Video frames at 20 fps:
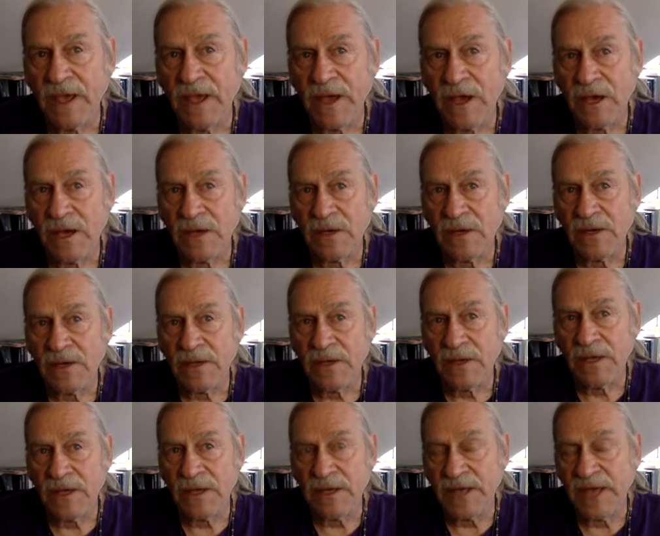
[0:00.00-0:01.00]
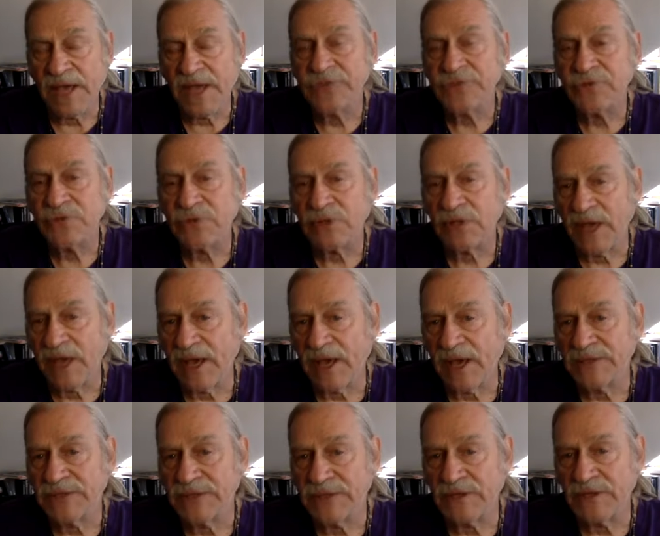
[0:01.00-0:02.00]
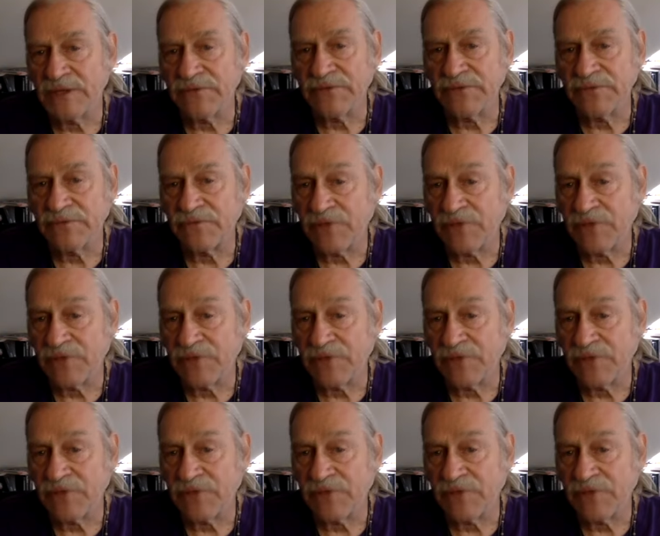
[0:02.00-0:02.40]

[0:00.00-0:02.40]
a natural act of